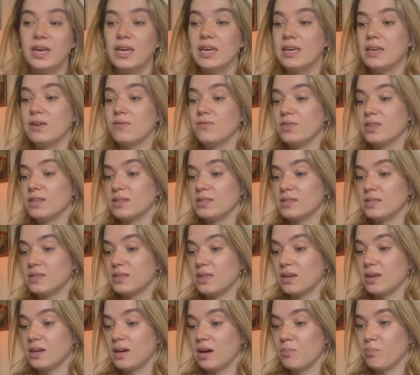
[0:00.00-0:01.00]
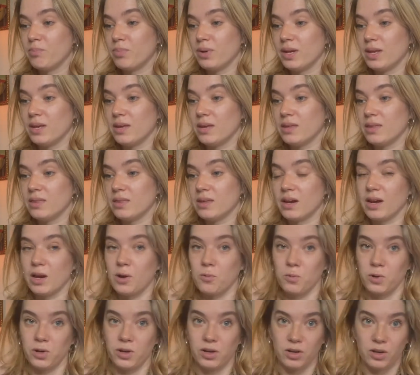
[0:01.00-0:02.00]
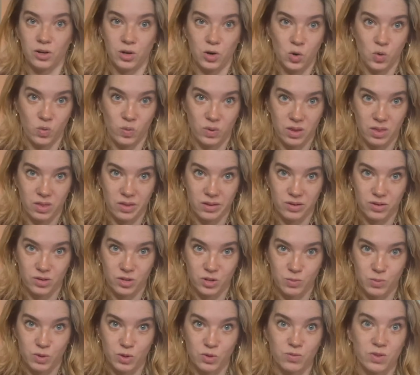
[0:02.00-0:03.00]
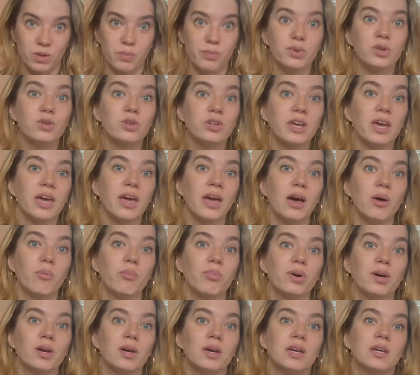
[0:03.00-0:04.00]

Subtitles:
if this is the company that I want to go with in terms of the bootcamp.